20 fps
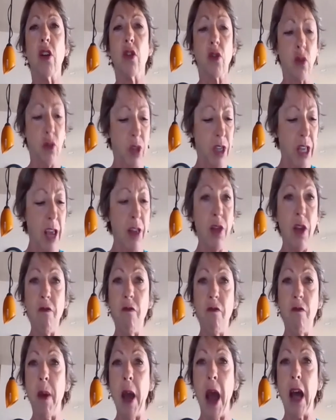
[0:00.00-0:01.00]
So say
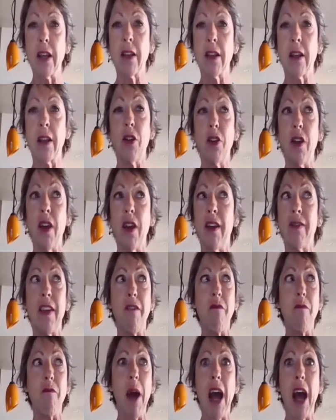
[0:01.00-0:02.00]

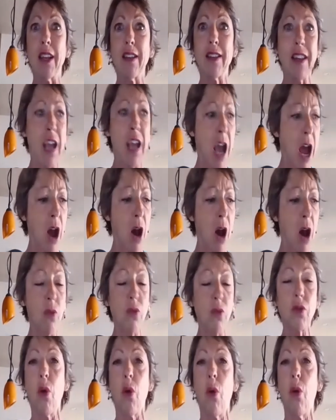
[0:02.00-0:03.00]
they've passed
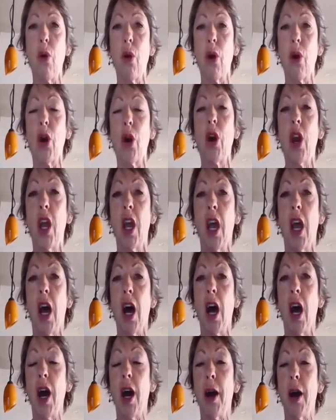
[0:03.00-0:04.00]
out, or
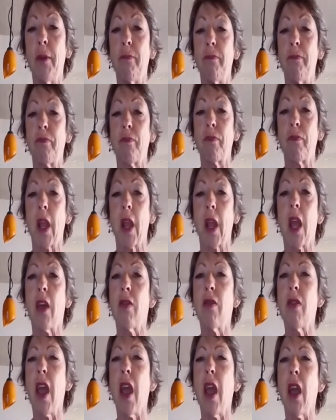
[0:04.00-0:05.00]

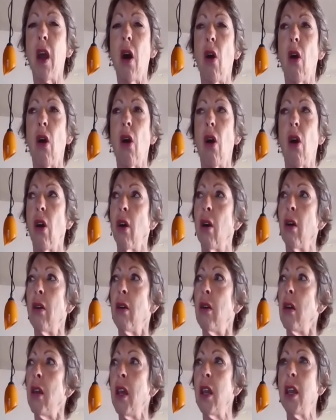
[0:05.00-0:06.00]
they
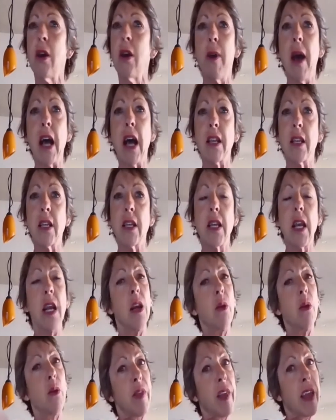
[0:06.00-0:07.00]
are
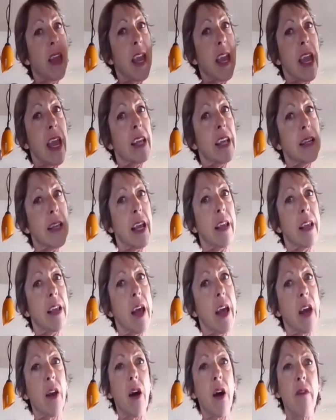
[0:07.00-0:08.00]
incapacitated where they can't take
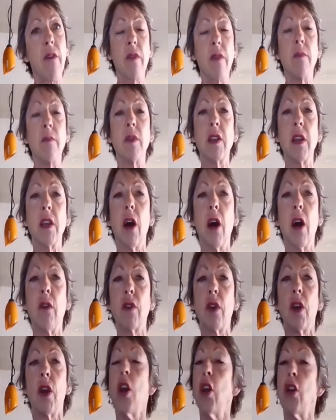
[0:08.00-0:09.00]
that off themselves.
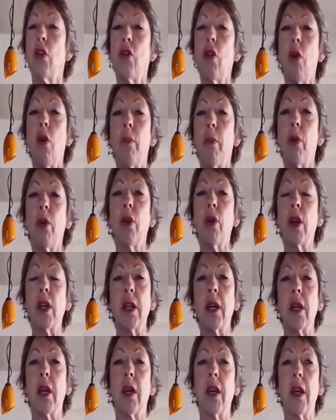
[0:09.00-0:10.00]
Don't put
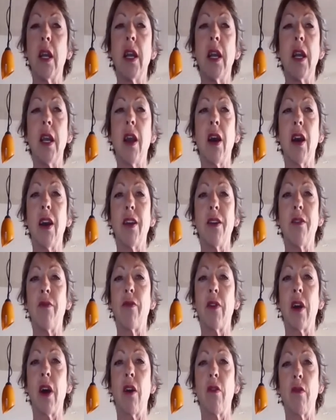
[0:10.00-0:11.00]
any kind
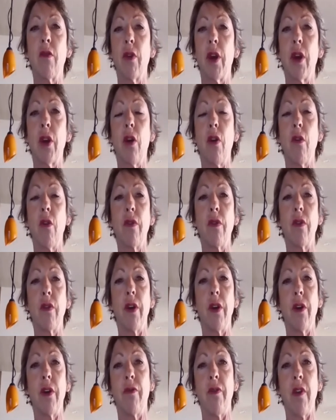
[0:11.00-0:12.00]
of covering over
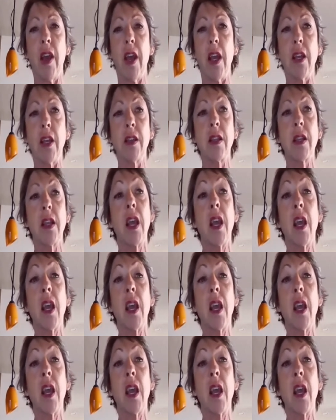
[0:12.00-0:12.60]
their face.